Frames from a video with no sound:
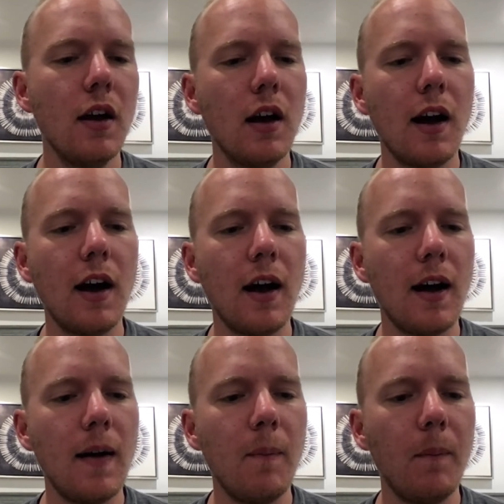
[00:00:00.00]

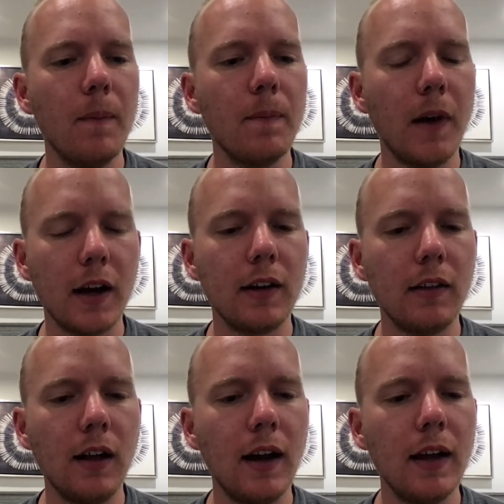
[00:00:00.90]
Not gonna
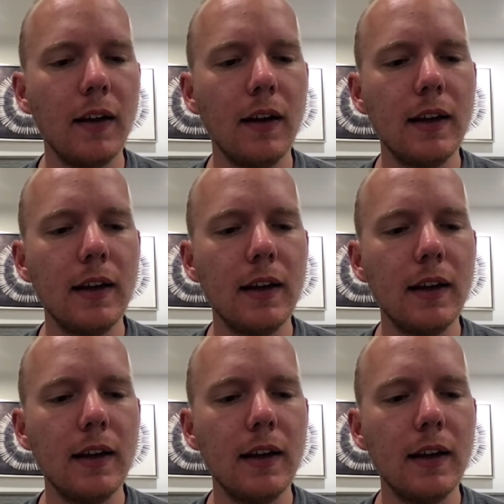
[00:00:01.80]
lie,